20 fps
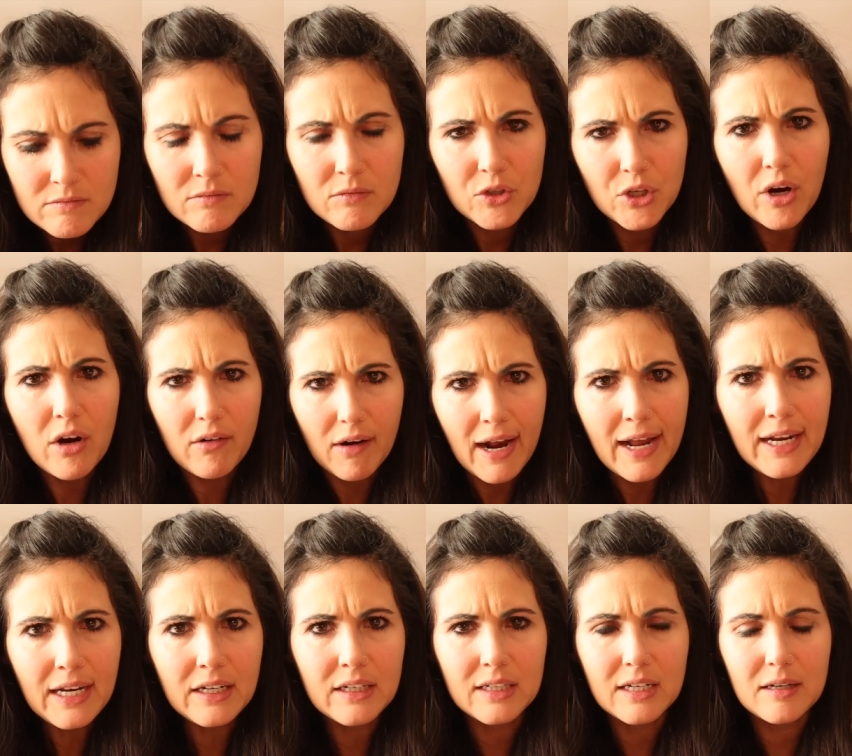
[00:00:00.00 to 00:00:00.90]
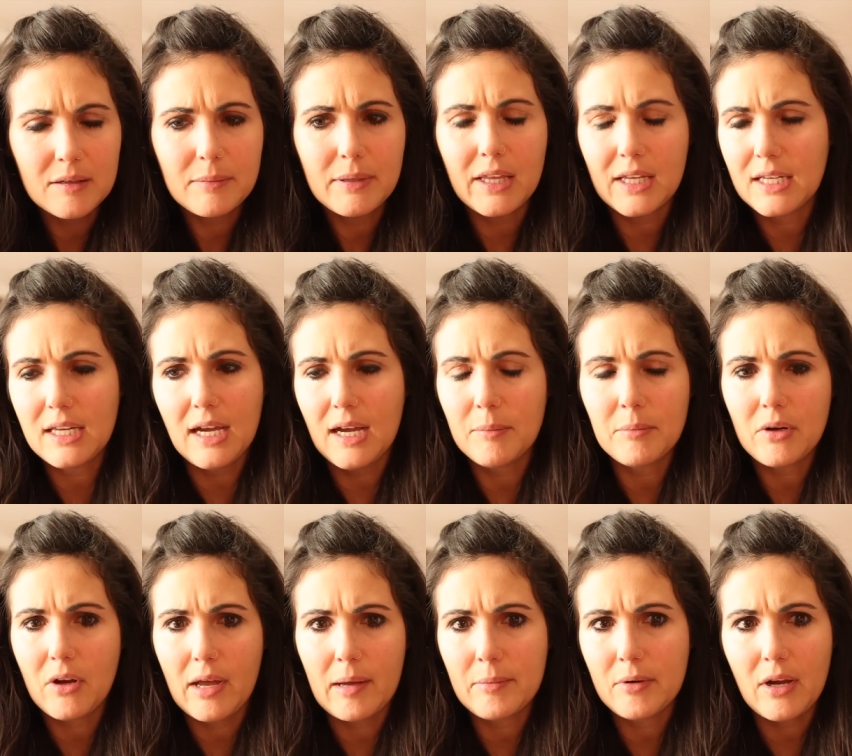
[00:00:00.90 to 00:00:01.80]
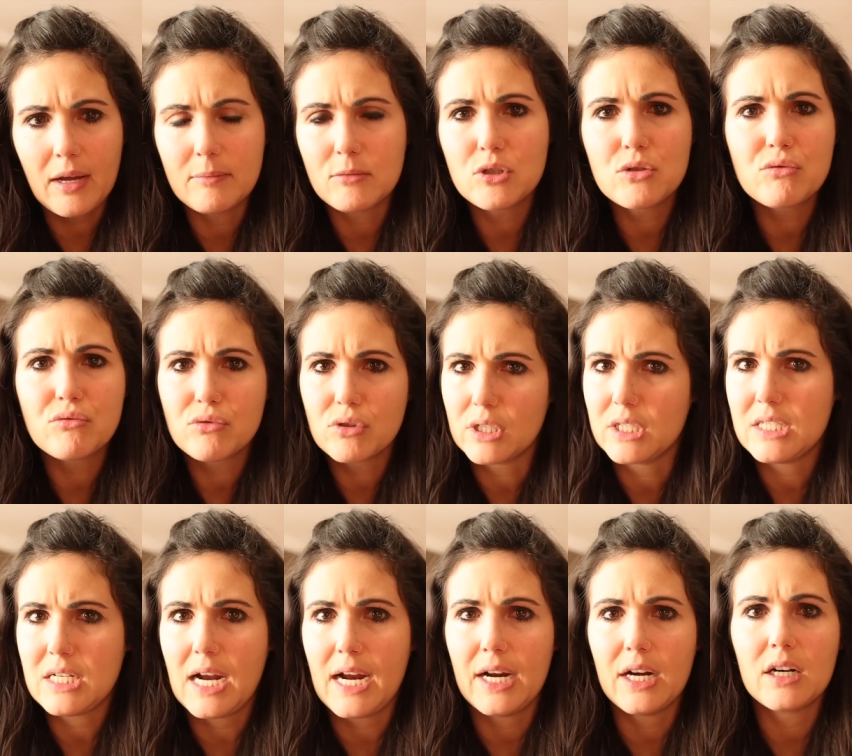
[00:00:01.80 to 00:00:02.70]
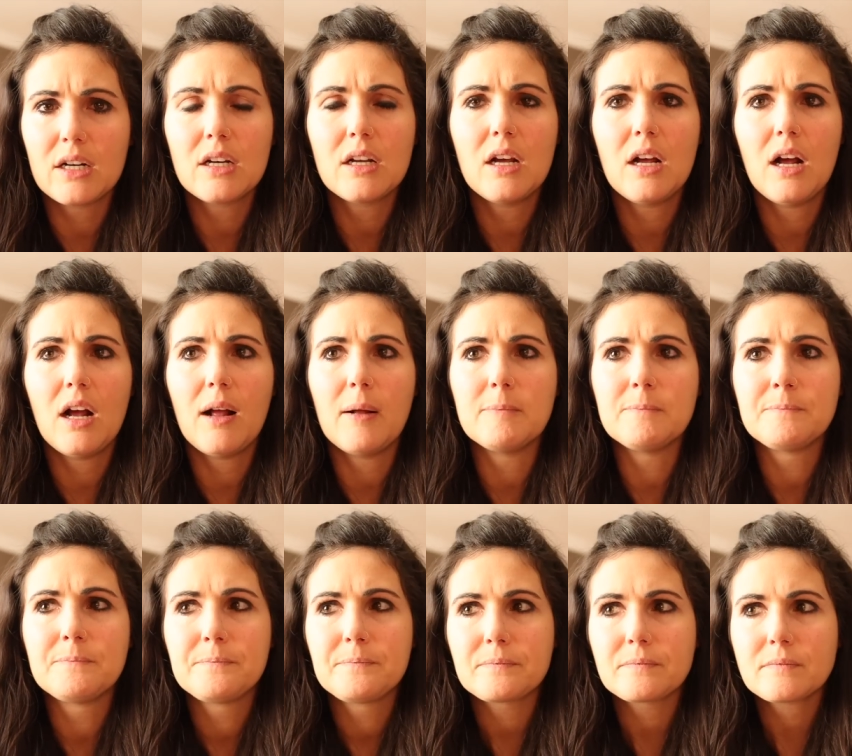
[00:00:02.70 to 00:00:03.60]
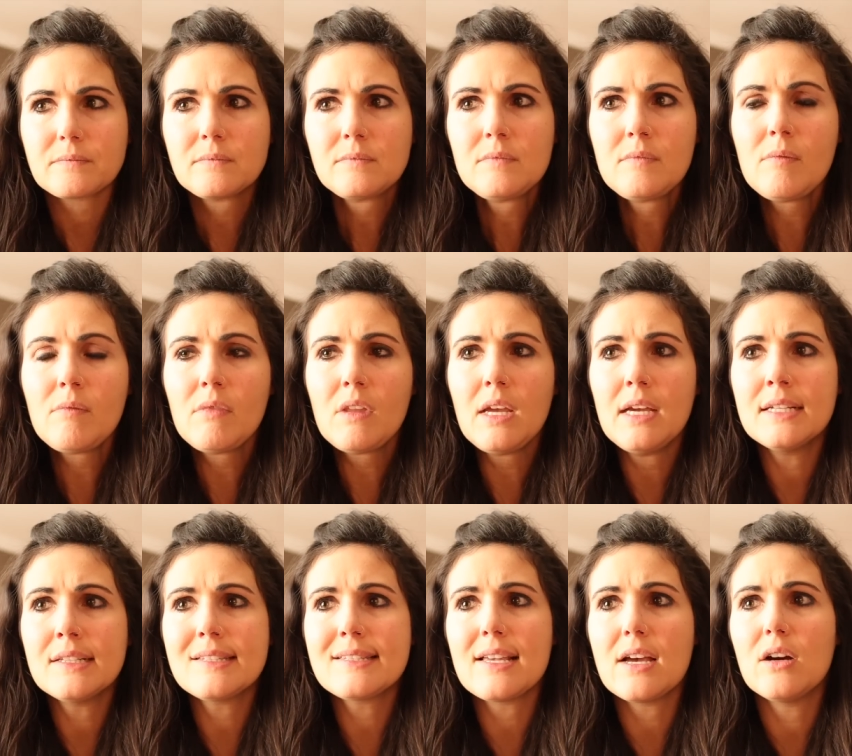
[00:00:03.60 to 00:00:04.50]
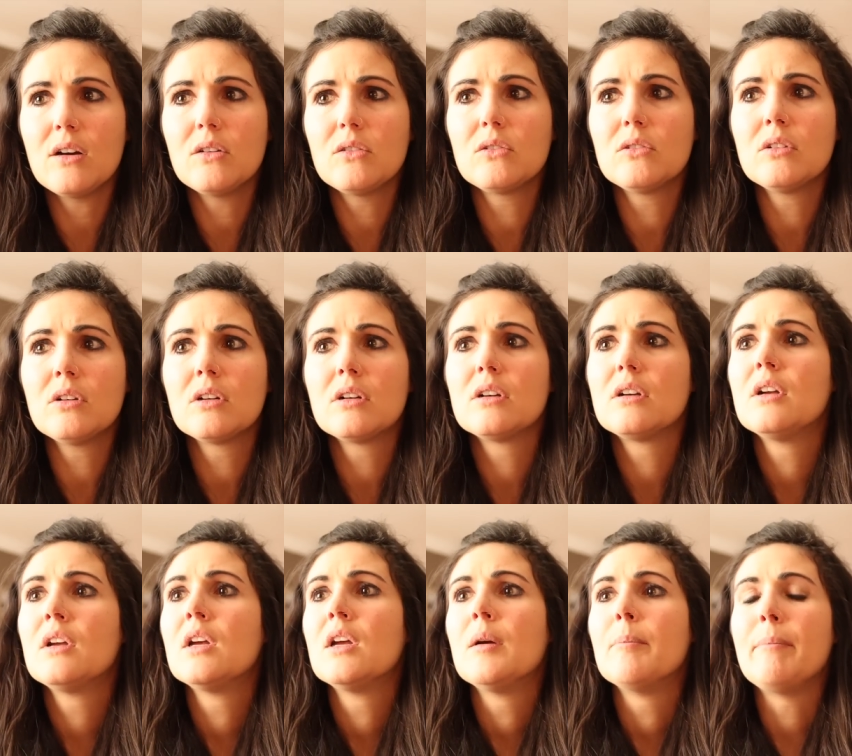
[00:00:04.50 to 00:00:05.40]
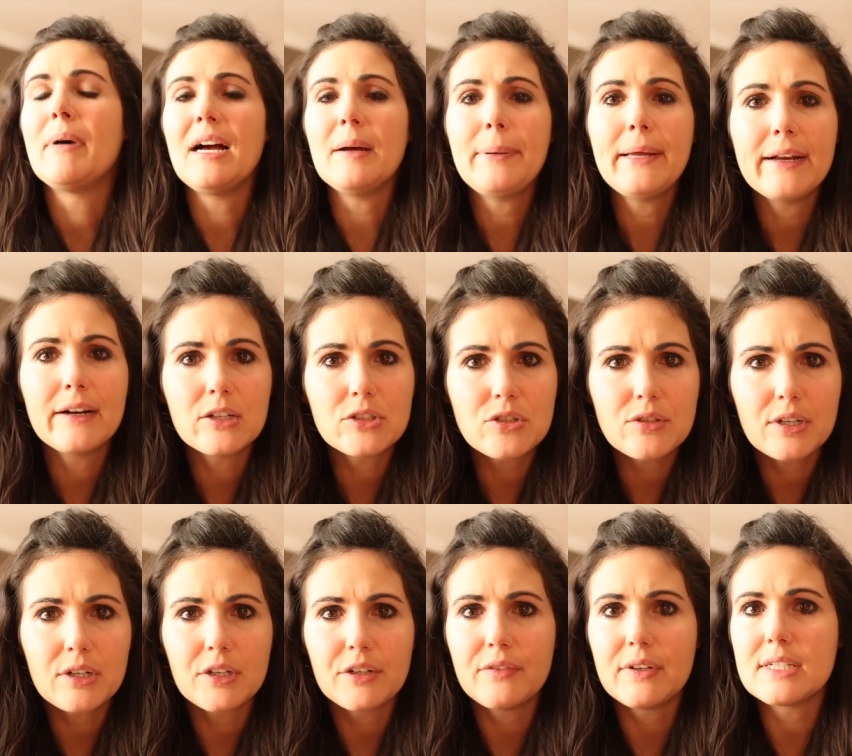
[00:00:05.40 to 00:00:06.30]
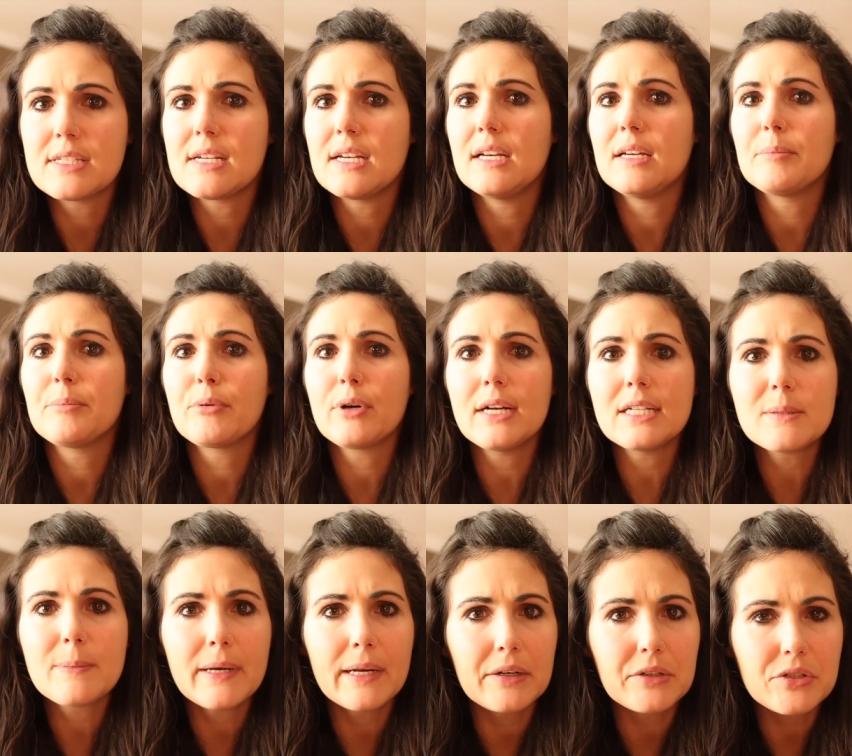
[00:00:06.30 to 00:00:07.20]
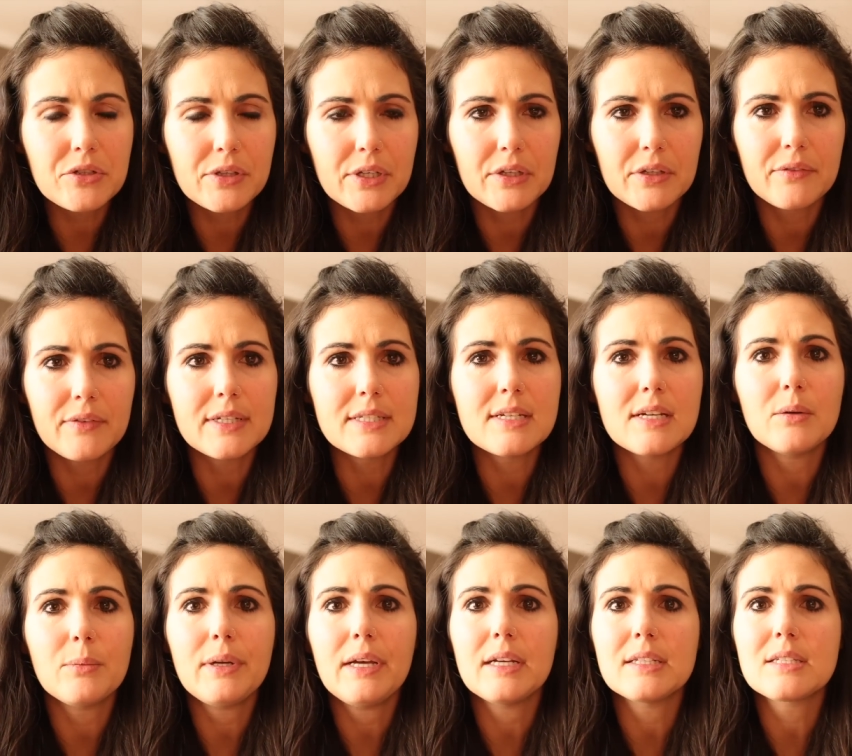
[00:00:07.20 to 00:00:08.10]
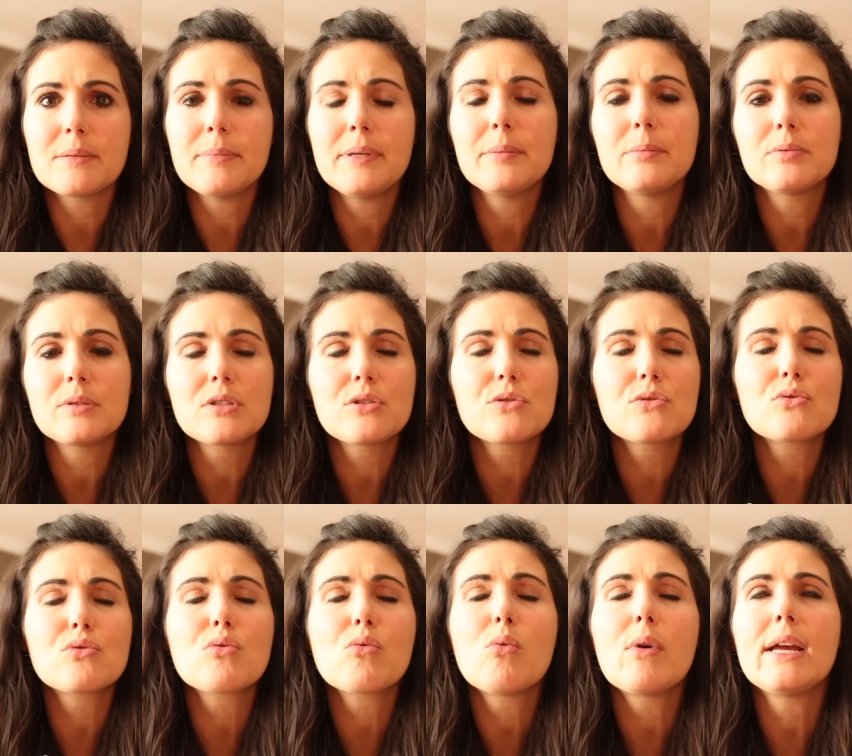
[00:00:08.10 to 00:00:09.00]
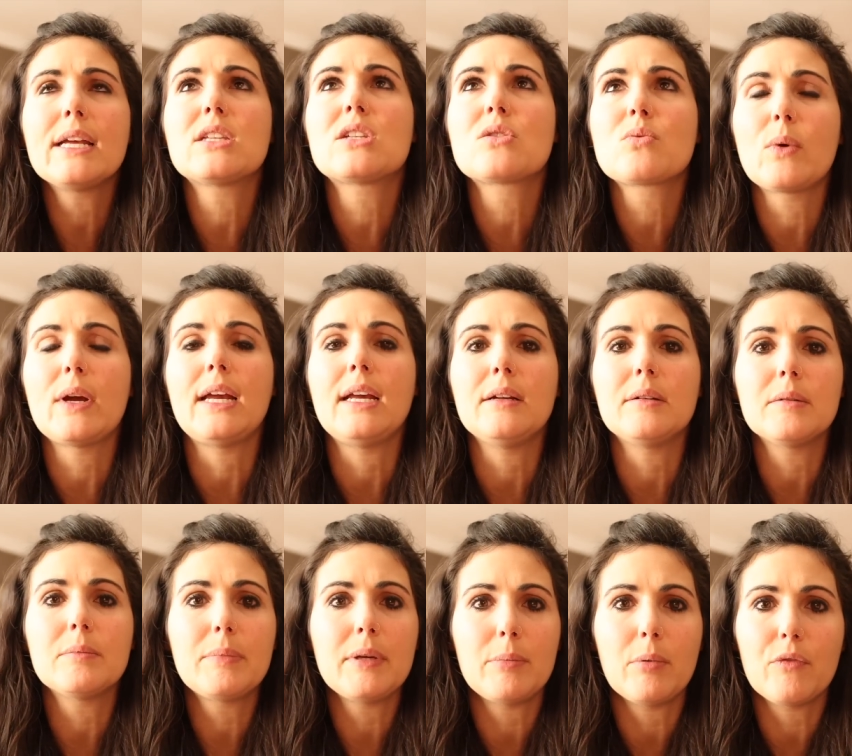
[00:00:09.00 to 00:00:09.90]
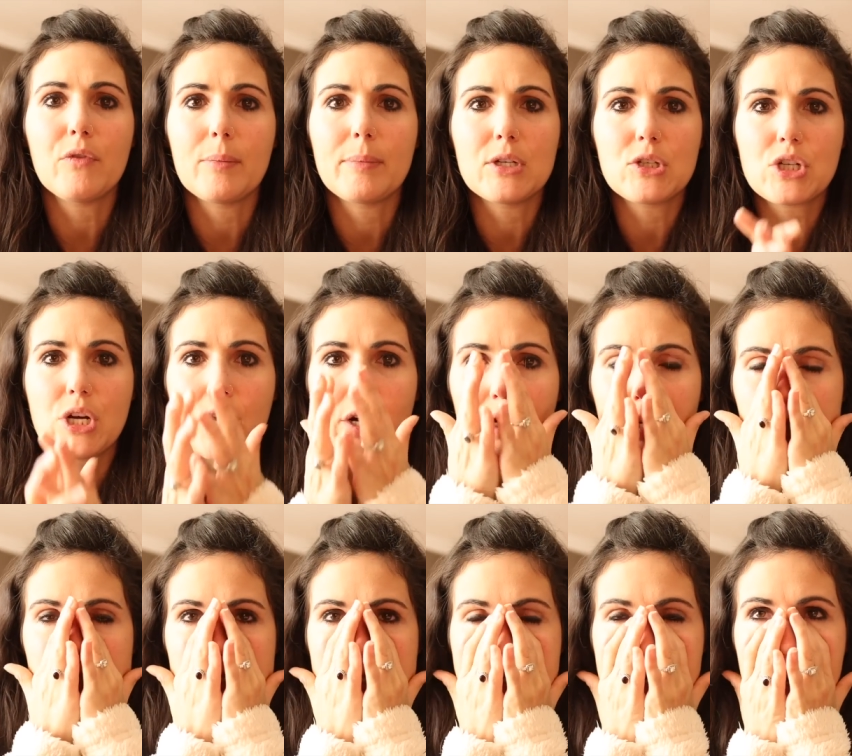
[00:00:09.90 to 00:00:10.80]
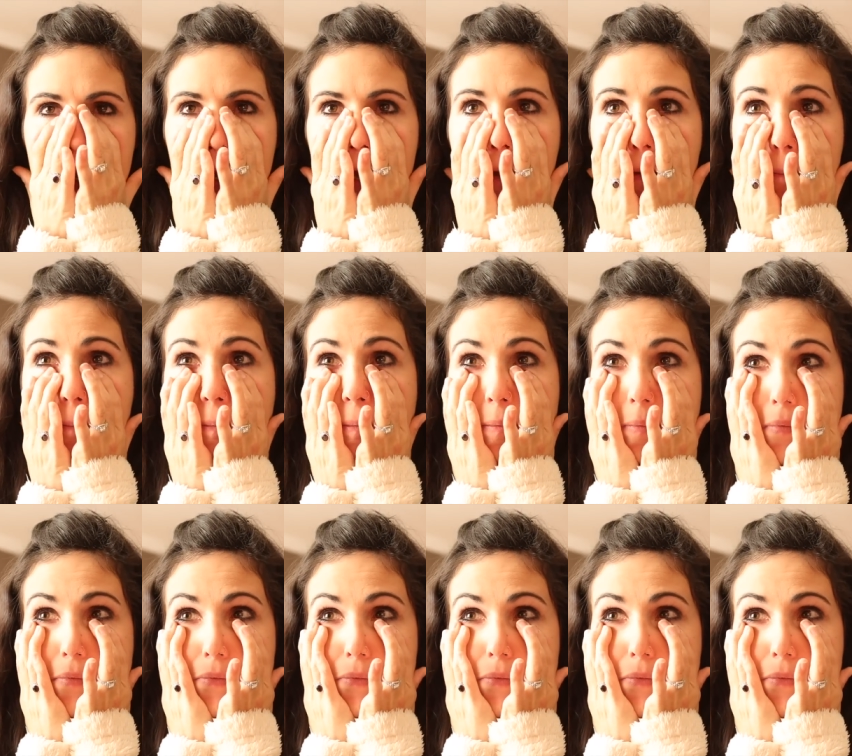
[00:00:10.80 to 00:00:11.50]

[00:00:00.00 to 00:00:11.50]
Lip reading: You all right?" And I'd be like, "Yeah, I'm okay. I'm just really tired." And so my parents were there to visit. Brett's parents were there to visit. We had some people, sweet people from the church,